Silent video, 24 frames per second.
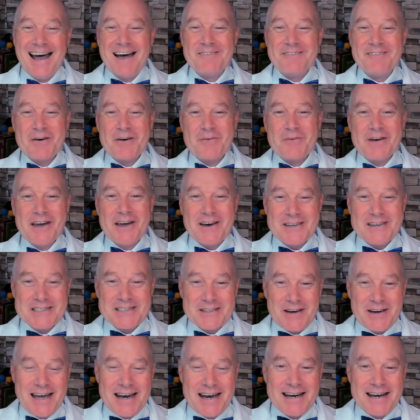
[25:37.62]
um, we
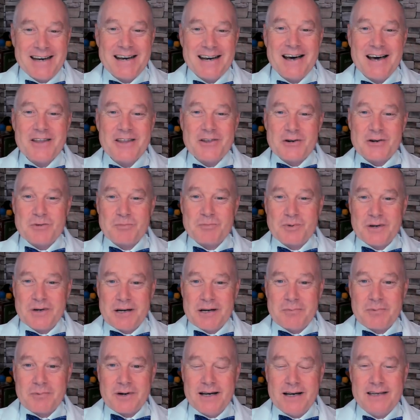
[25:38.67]
also had another
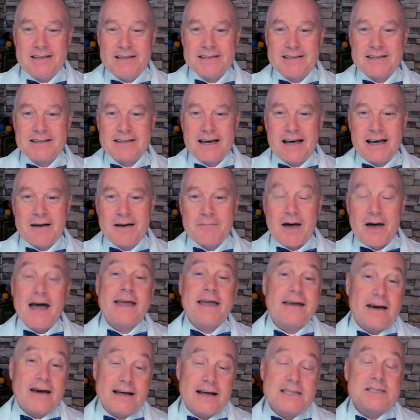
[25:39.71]
preprint. Um, I
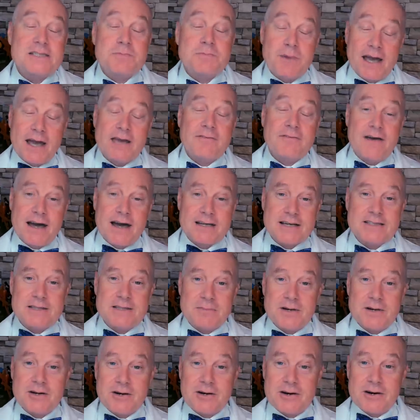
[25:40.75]
got Spikevax,
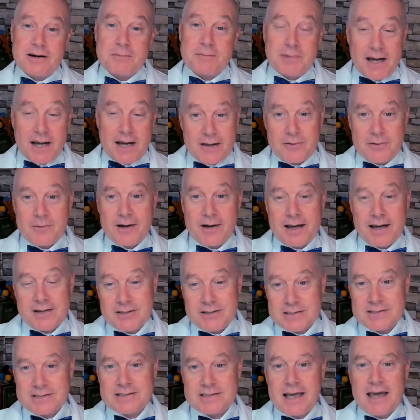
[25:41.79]
the Moderna, by the way,
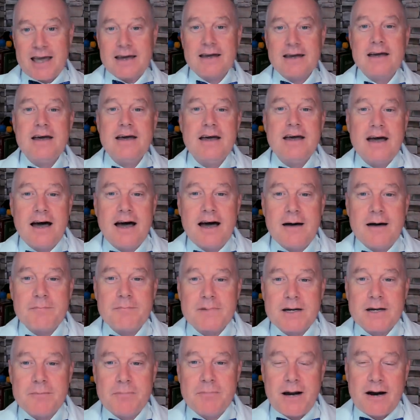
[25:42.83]
just saying. Um,
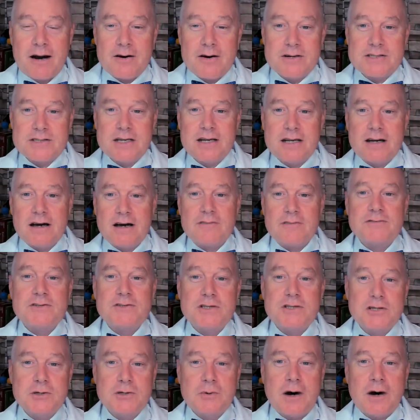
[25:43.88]
comparison of
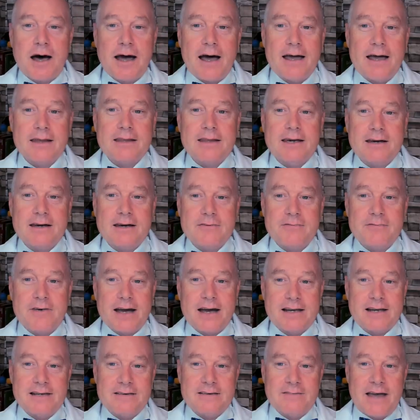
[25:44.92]
two highly
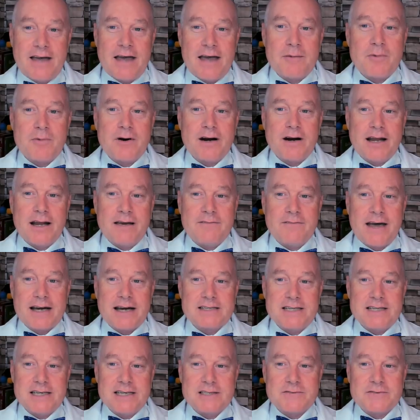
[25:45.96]
effective mRNA
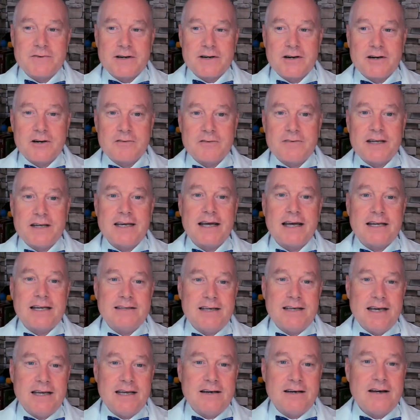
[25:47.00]
vaccines for COVID
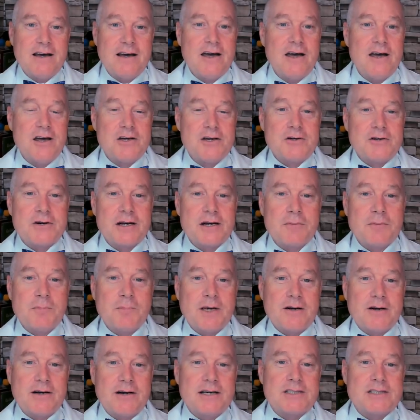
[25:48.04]
19 during
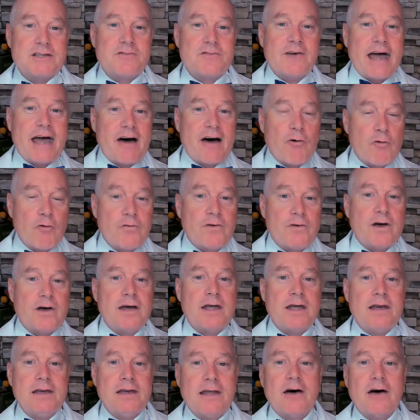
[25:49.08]
periods of alpha
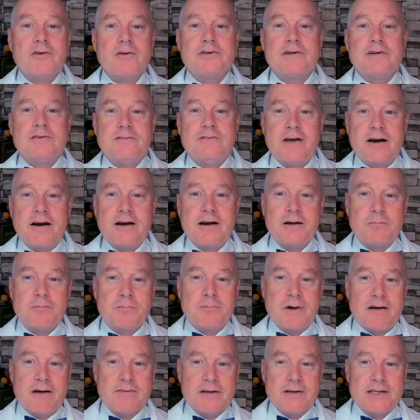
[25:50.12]
and delta variant
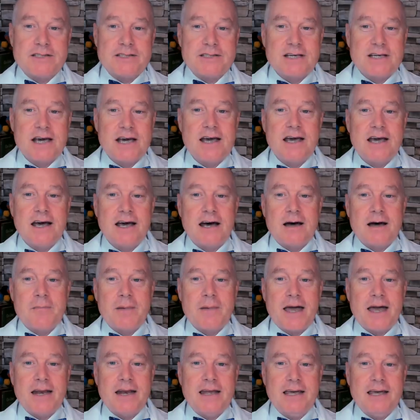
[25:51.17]
prevalence.
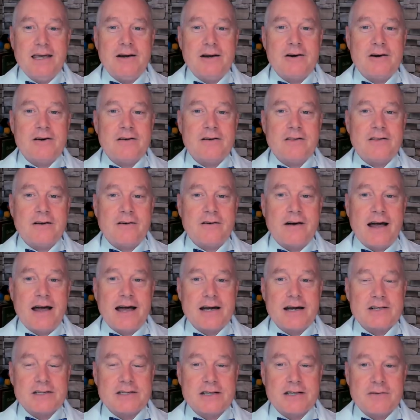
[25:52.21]
Um, and here they're
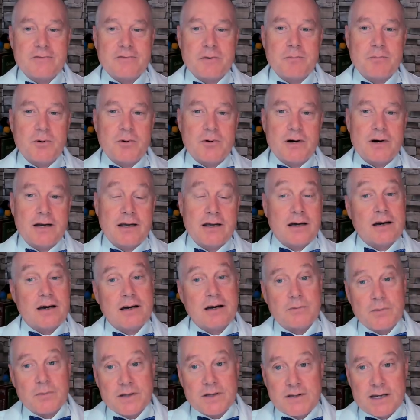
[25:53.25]
actually reporting
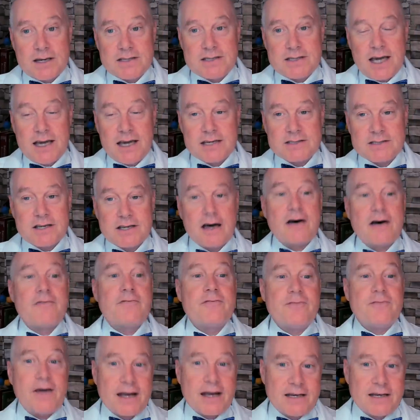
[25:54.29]
on what they say is
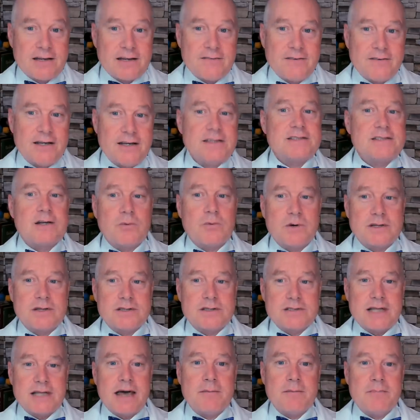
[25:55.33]
effectiveness. Now, what
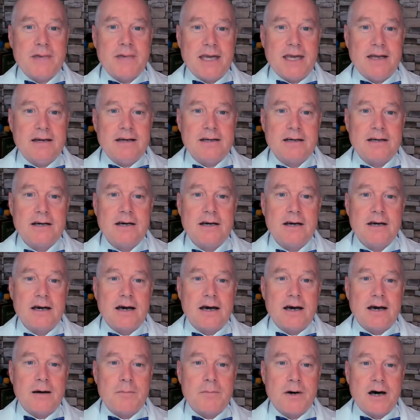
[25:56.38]
does that mean?
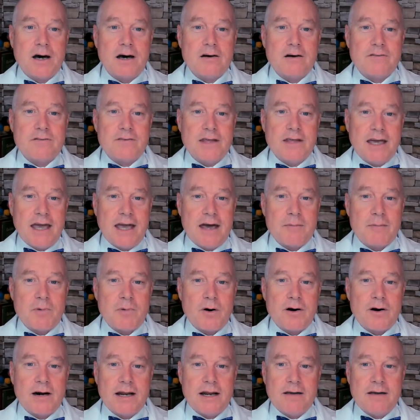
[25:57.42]
Um, of the
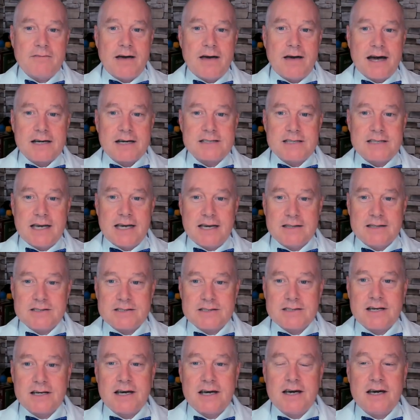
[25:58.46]
mRNA
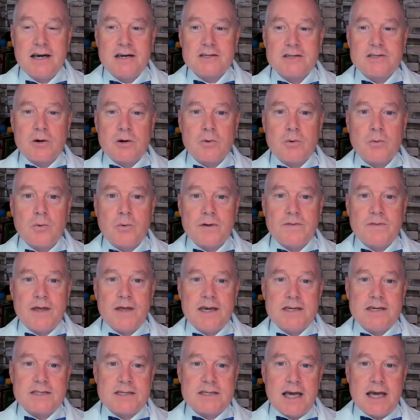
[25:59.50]
vaccines. So, what
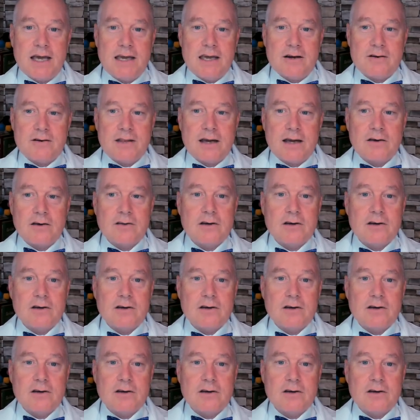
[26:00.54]
they say here, they